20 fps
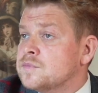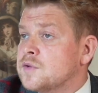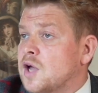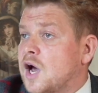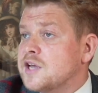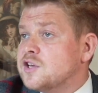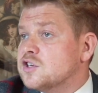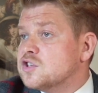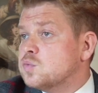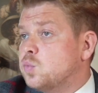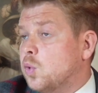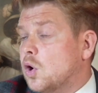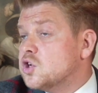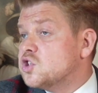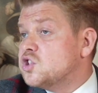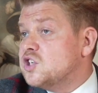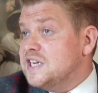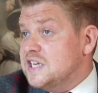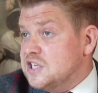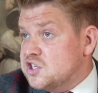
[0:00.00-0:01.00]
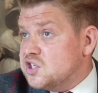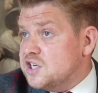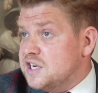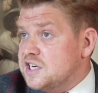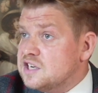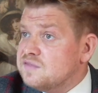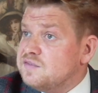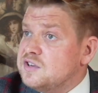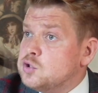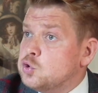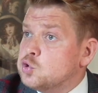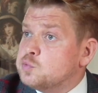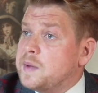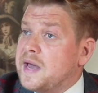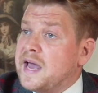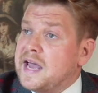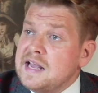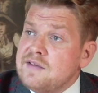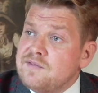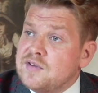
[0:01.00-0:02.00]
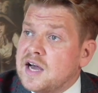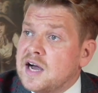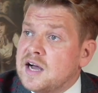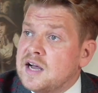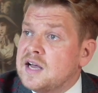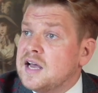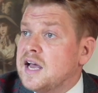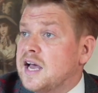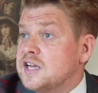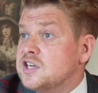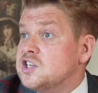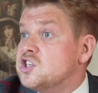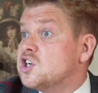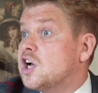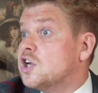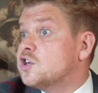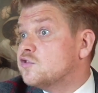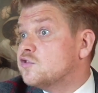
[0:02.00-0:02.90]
I just watch each individual's behaviour and judge